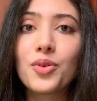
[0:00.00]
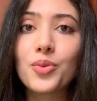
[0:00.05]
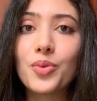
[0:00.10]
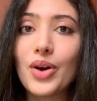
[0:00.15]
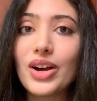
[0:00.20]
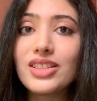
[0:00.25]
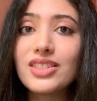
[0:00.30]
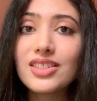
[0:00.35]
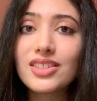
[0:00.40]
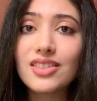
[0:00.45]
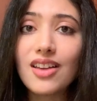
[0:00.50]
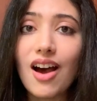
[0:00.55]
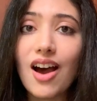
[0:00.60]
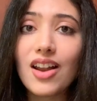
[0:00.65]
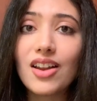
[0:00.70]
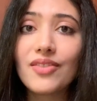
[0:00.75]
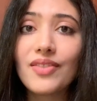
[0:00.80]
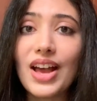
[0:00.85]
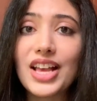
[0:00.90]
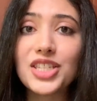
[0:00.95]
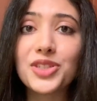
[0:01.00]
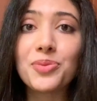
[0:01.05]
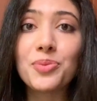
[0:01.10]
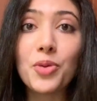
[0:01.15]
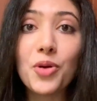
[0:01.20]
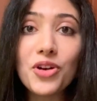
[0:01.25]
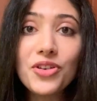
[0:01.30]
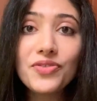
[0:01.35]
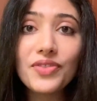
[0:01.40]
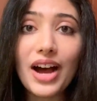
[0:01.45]
Once thought of as
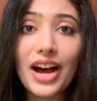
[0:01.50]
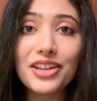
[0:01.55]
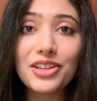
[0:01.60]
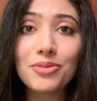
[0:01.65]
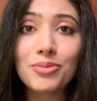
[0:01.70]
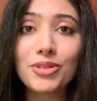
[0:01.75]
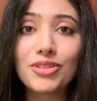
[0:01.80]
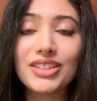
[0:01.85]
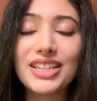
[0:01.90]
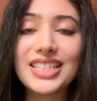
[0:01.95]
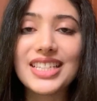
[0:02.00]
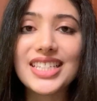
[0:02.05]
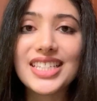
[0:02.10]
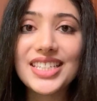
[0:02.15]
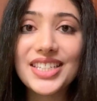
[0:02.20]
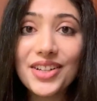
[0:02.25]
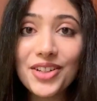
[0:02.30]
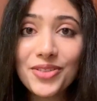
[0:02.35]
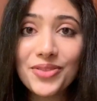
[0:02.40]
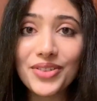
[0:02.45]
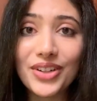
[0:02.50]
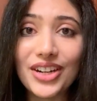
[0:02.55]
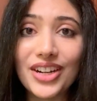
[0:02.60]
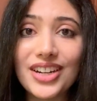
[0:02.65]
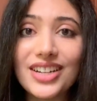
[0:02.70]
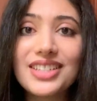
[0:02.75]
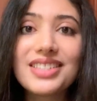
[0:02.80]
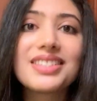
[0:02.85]
more valuable than silver,